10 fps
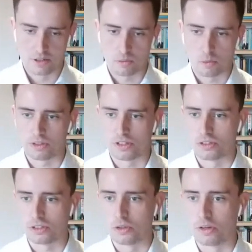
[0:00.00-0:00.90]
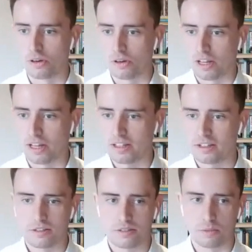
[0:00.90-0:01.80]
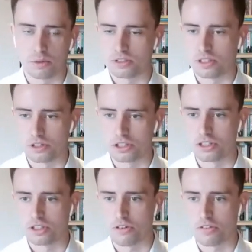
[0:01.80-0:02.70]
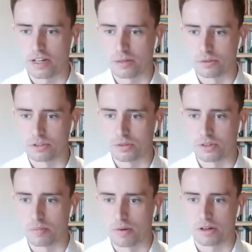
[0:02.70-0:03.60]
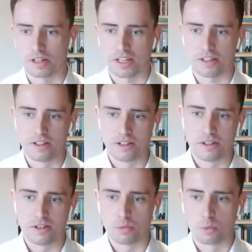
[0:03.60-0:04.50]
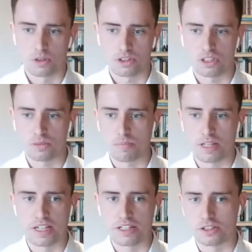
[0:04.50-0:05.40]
what does good look like, what solutions are available to you in the market, what speed